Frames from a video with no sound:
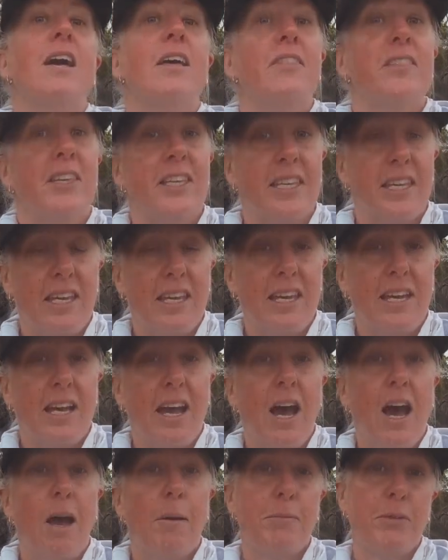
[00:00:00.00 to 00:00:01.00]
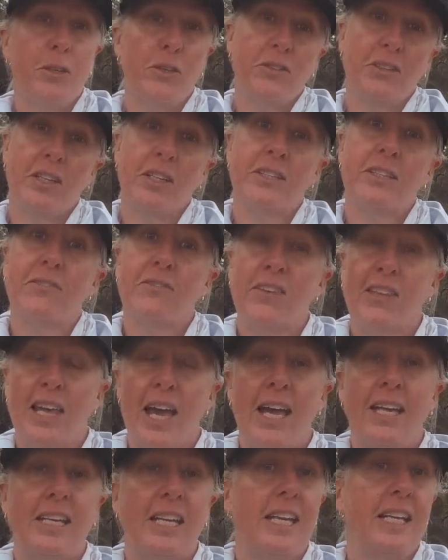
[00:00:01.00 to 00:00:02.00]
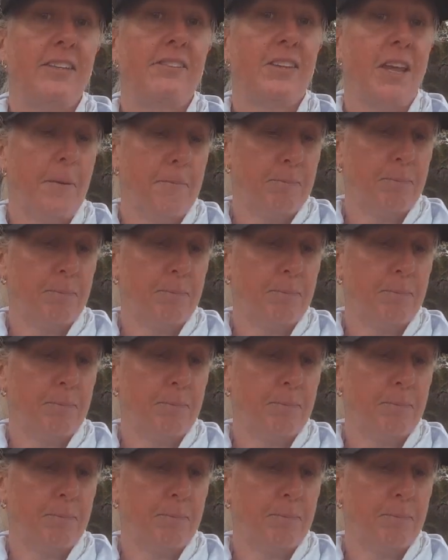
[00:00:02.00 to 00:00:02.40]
The gear I'm using for that is,